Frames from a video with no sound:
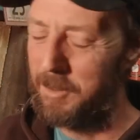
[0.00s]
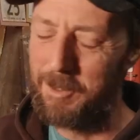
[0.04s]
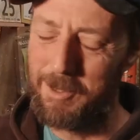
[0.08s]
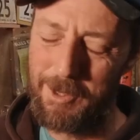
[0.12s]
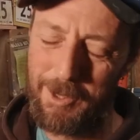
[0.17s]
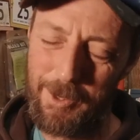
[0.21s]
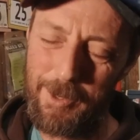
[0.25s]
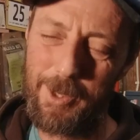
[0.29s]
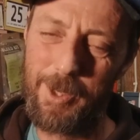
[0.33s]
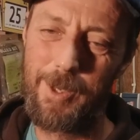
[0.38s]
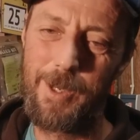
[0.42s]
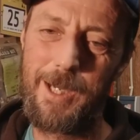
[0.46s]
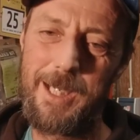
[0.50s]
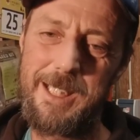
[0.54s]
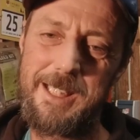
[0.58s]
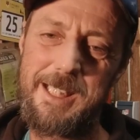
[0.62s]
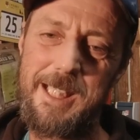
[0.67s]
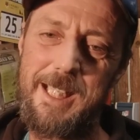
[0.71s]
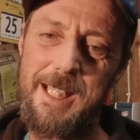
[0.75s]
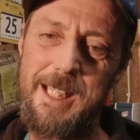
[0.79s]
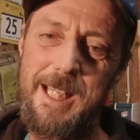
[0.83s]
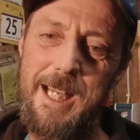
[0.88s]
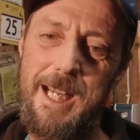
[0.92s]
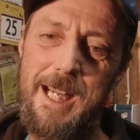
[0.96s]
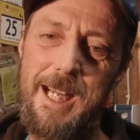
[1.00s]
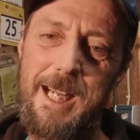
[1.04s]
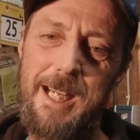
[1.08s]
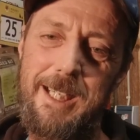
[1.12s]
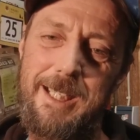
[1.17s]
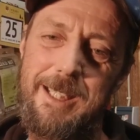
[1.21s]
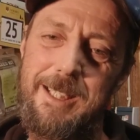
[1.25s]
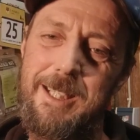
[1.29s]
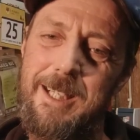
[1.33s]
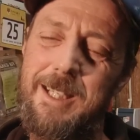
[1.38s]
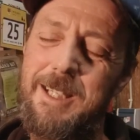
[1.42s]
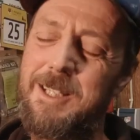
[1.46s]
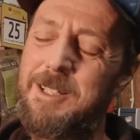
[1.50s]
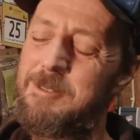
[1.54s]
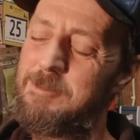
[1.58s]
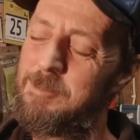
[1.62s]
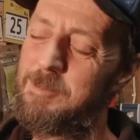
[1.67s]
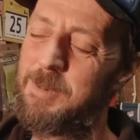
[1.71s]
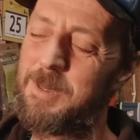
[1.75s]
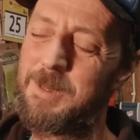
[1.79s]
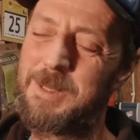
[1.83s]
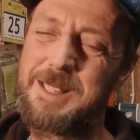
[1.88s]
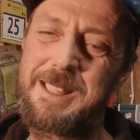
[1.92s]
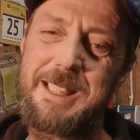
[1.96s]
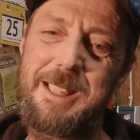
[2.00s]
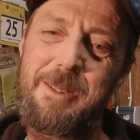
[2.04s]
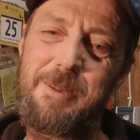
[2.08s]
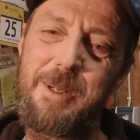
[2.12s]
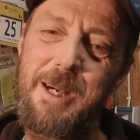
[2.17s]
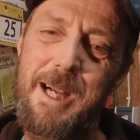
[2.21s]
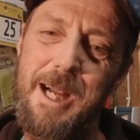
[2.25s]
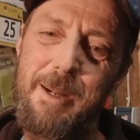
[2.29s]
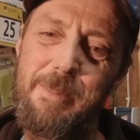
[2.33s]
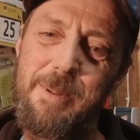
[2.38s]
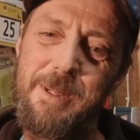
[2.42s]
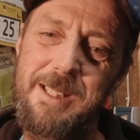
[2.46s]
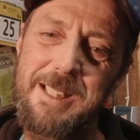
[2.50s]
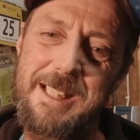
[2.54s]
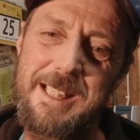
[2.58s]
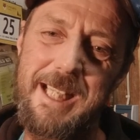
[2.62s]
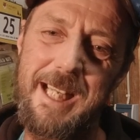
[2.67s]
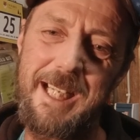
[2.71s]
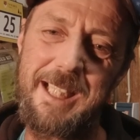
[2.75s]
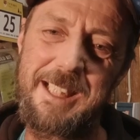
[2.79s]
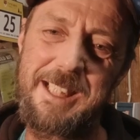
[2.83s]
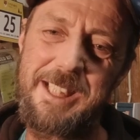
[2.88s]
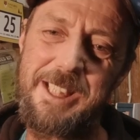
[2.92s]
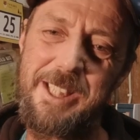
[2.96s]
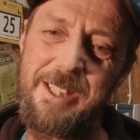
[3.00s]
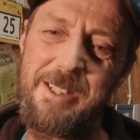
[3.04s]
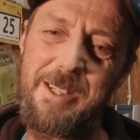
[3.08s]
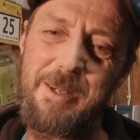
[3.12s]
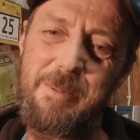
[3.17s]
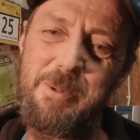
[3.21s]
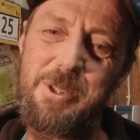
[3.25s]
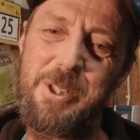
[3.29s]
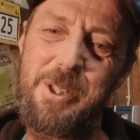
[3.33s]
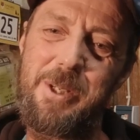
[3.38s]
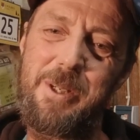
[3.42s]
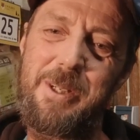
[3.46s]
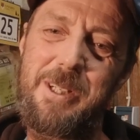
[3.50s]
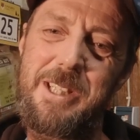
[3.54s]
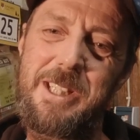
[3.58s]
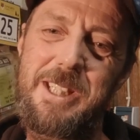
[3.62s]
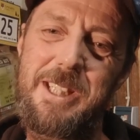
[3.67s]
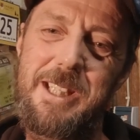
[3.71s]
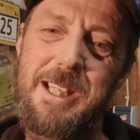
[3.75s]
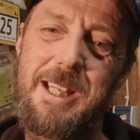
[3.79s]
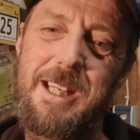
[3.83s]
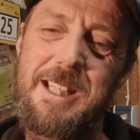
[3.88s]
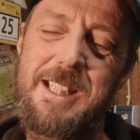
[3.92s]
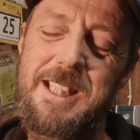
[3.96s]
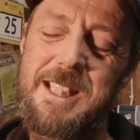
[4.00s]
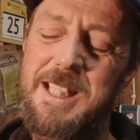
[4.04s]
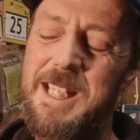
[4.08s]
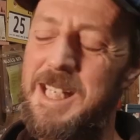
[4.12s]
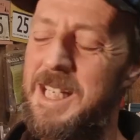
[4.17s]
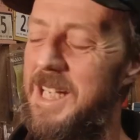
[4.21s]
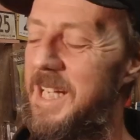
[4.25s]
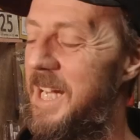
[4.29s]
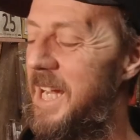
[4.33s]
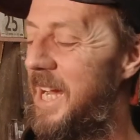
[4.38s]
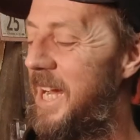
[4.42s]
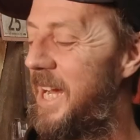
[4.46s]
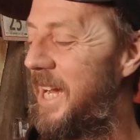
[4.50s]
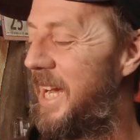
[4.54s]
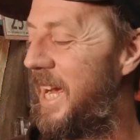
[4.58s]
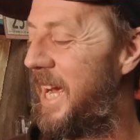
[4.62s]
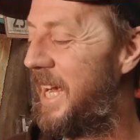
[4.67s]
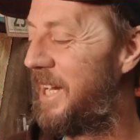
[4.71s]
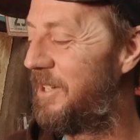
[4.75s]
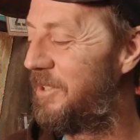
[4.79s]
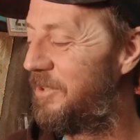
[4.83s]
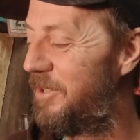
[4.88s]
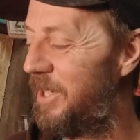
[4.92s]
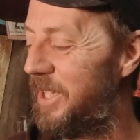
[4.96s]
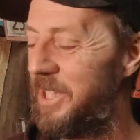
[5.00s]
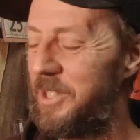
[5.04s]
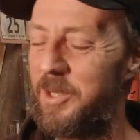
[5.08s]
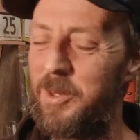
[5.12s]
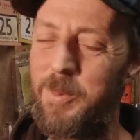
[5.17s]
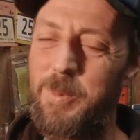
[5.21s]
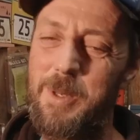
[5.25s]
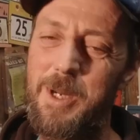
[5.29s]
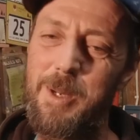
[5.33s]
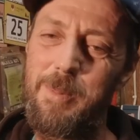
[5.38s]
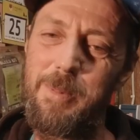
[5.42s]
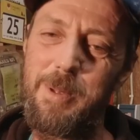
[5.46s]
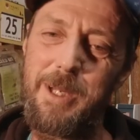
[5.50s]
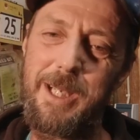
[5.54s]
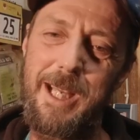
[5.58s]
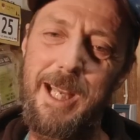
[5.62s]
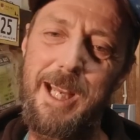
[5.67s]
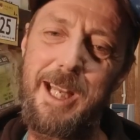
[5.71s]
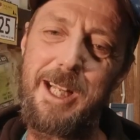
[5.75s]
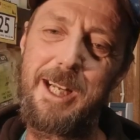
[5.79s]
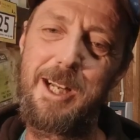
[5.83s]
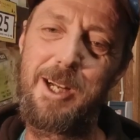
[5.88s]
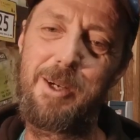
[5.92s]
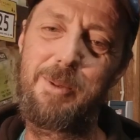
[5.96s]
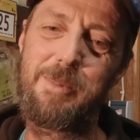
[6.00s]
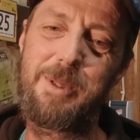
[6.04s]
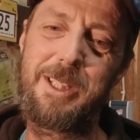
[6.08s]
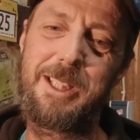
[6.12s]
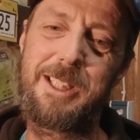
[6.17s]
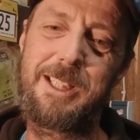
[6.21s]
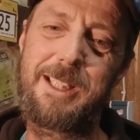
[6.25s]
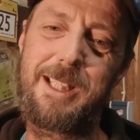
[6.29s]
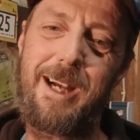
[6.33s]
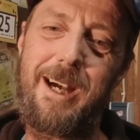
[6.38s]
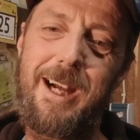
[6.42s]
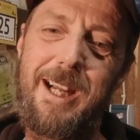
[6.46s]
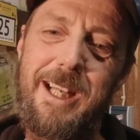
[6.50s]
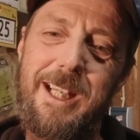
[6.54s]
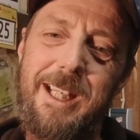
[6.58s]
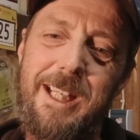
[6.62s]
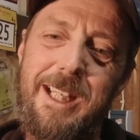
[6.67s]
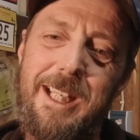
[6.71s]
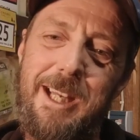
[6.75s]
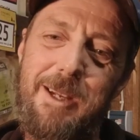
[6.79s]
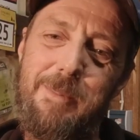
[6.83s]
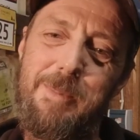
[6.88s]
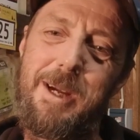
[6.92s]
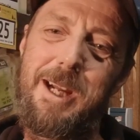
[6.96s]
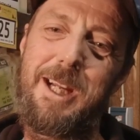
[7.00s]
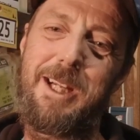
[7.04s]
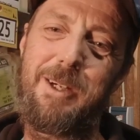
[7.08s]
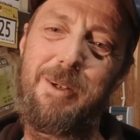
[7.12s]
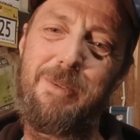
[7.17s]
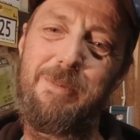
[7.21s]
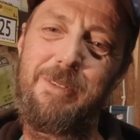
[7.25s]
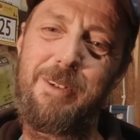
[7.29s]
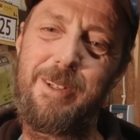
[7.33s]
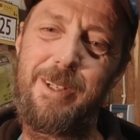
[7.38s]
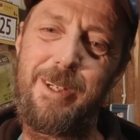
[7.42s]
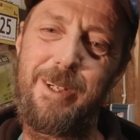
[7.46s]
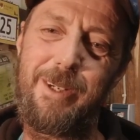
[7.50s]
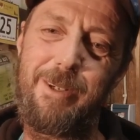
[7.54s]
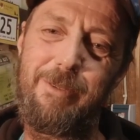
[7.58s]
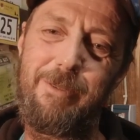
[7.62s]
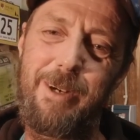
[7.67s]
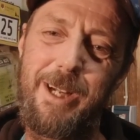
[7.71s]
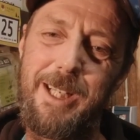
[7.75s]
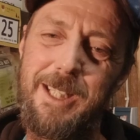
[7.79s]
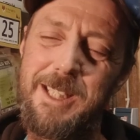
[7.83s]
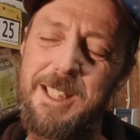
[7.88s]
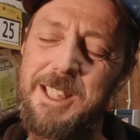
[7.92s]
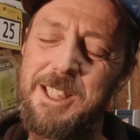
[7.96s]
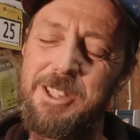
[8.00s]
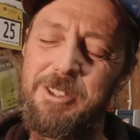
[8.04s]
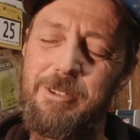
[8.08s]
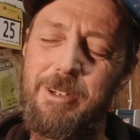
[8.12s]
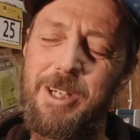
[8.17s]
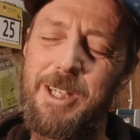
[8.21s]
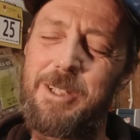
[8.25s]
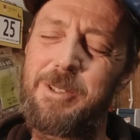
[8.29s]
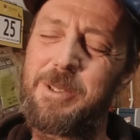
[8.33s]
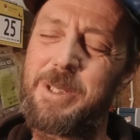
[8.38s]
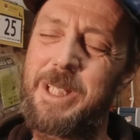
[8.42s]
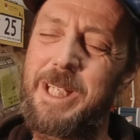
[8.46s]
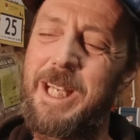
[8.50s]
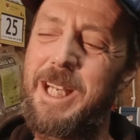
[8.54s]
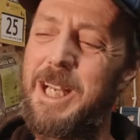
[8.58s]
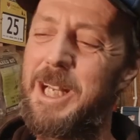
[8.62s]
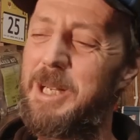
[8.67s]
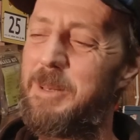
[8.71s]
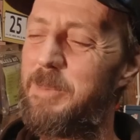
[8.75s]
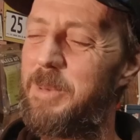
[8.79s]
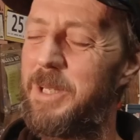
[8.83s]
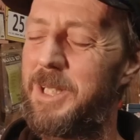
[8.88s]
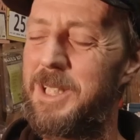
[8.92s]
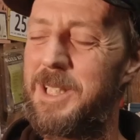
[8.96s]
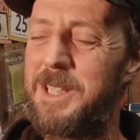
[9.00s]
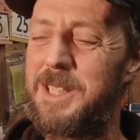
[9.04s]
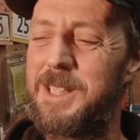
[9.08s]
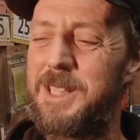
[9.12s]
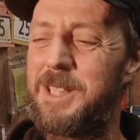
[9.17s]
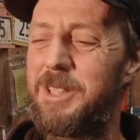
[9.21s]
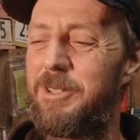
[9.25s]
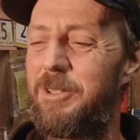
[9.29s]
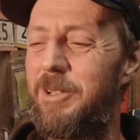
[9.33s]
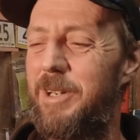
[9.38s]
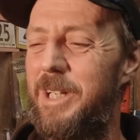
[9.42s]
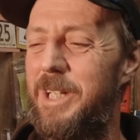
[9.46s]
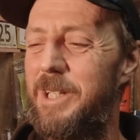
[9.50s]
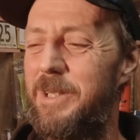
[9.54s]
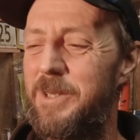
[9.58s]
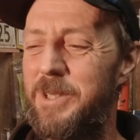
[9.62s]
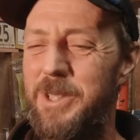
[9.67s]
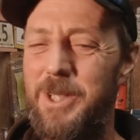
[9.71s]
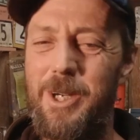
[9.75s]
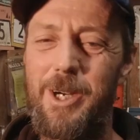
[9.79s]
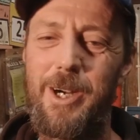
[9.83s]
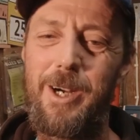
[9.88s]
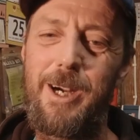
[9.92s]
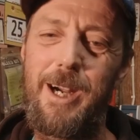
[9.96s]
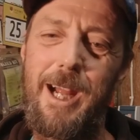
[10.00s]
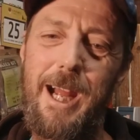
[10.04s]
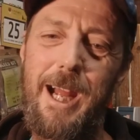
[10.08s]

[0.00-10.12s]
Although I say that, we'll see what happens next year. I'm sure as the entries open up again, I'll be dying to get back over there and ride these trails again because the trails are